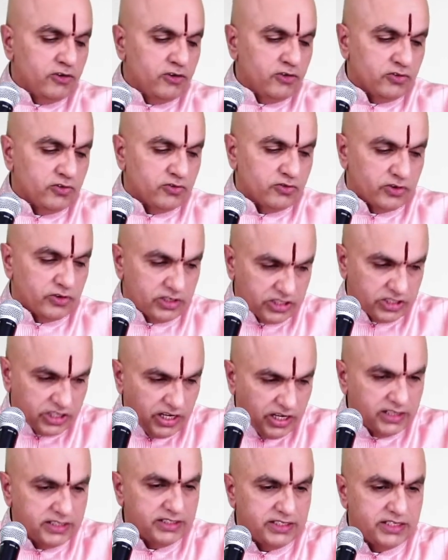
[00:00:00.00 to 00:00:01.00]
for
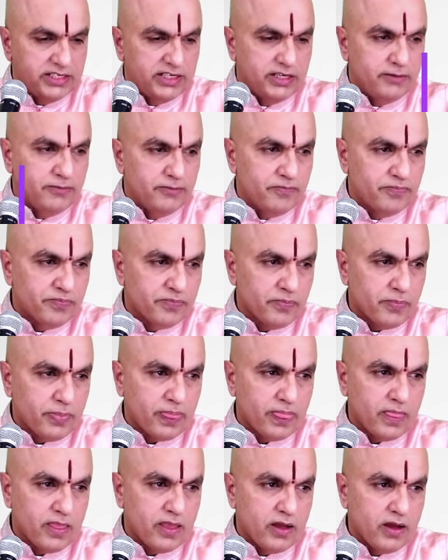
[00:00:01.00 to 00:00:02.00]
Kshanti,
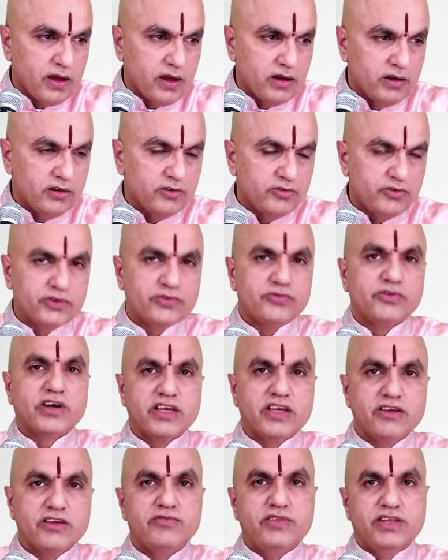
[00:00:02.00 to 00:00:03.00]
for
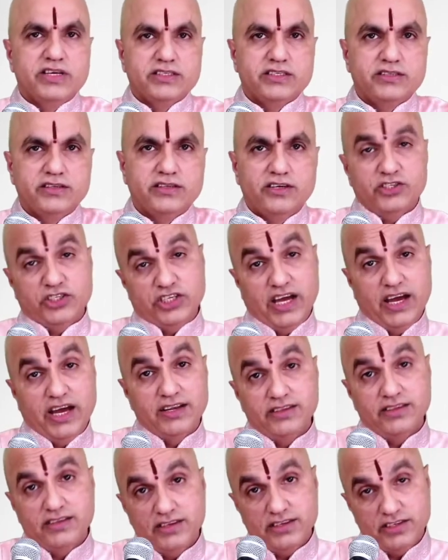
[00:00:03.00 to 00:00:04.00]
forgiveness. Not
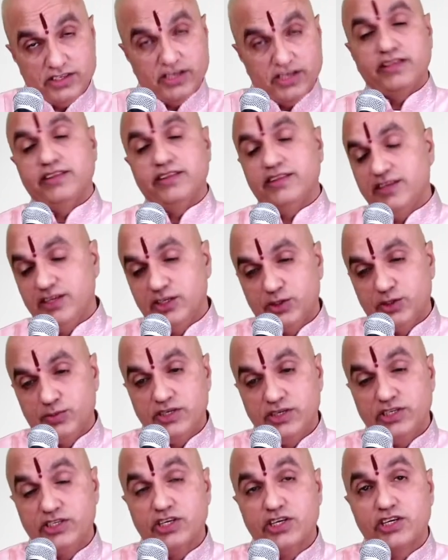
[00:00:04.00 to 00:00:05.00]
Shanti, Shanti is
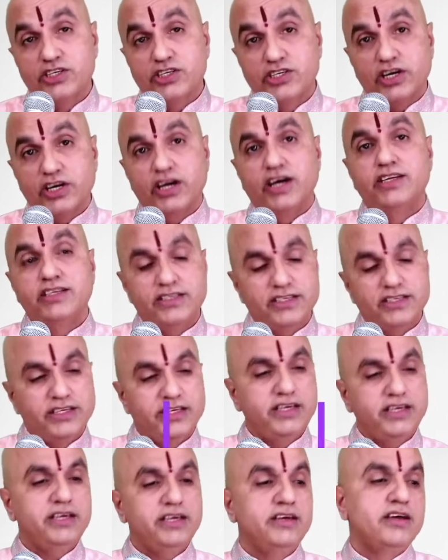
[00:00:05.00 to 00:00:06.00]
peace,
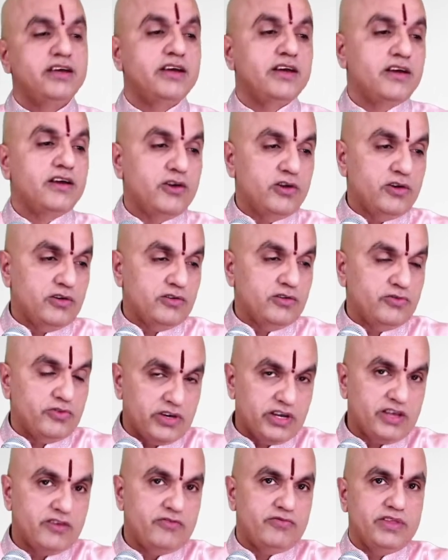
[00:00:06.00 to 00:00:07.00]
Kshanti,
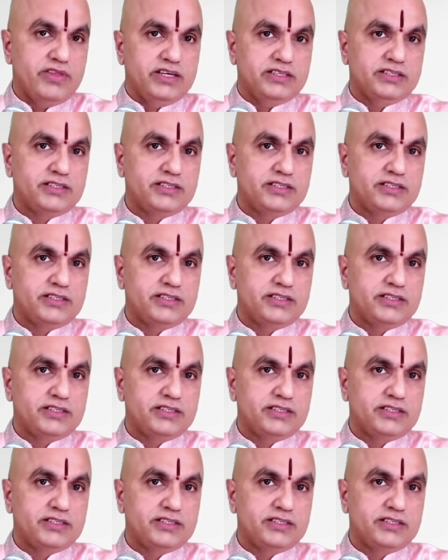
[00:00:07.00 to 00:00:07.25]
forgiveness.